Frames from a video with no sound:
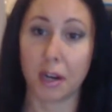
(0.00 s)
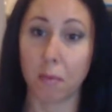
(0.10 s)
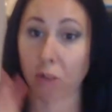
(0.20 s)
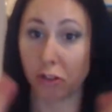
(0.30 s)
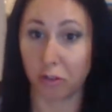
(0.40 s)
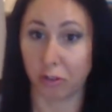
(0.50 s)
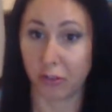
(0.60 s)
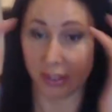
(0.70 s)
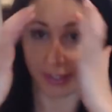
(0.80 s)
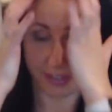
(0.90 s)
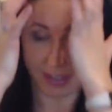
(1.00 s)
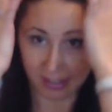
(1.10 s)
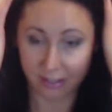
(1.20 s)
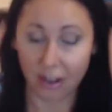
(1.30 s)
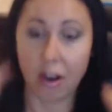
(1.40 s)
be commercials for these
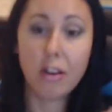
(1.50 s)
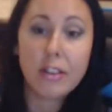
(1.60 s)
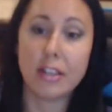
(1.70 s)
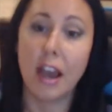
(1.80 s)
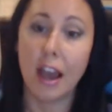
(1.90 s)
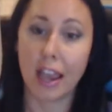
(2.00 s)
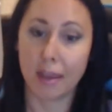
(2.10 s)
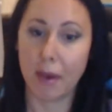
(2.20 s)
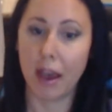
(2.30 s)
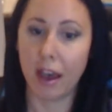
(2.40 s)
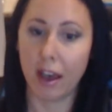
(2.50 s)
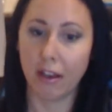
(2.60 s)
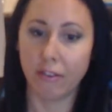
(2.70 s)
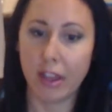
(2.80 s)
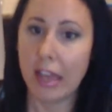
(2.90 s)
things all the time.
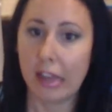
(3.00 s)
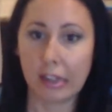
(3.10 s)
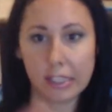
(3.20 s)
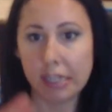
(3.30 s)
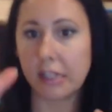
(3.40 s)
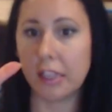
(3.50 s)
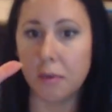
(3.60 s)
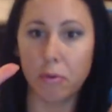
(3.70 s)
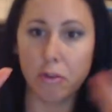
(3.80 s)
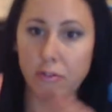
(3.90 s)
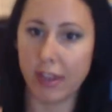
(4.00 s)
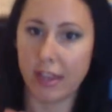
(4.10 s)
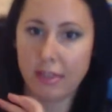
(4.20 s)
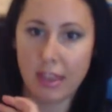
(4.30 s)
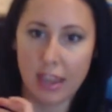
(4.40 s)
Clinically
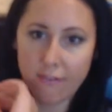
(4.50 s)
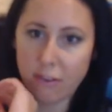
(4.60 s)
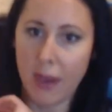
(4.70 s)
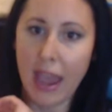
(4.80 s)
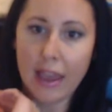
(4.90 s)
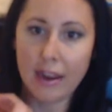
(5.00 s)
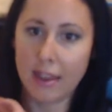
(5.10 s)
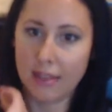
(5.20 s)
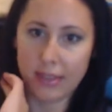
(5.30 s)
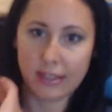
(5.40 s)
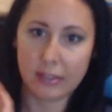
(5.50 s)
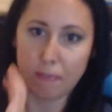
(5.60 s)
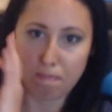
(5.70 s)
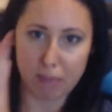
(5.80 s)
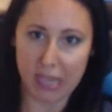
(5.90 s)
proven that if you add in this
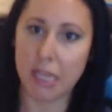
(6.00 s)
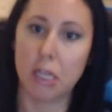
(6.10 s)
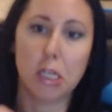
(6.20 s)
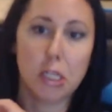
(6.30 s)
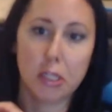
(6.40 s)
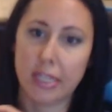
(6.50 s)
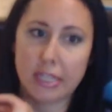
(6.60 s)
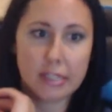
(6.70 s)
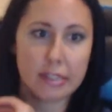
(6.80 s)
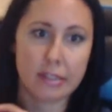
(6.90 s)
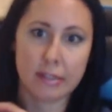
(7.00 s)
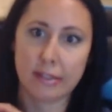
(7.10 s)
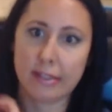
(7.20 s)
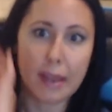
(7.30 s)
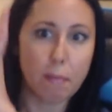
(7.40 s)
pill, this
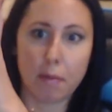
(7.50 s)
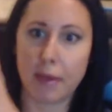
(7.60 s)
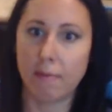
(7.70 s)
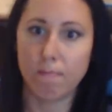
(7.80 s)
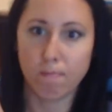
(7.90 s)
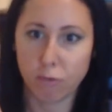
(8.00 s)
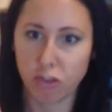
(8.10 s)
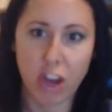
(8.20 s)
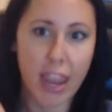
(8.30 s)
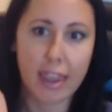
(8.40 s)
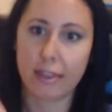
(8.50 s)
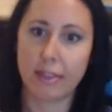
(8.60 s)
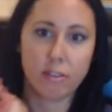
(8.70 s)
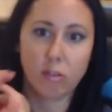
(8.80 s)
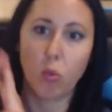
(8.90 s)
supplement shake,
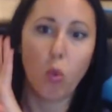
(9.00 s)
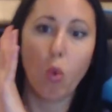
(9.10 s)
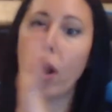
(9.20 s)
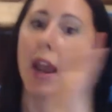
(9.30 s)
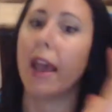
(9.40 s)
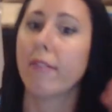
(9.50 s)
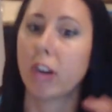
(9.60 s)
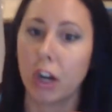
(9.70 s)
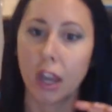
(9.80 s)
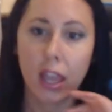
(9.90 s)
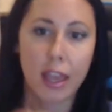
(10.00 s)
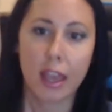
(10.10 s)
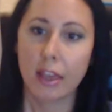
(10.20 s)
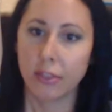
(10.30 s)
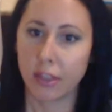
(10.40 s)
this whatever,
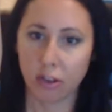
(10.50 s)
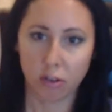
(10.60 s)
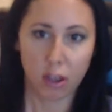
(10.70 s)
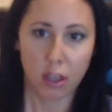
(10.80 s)
that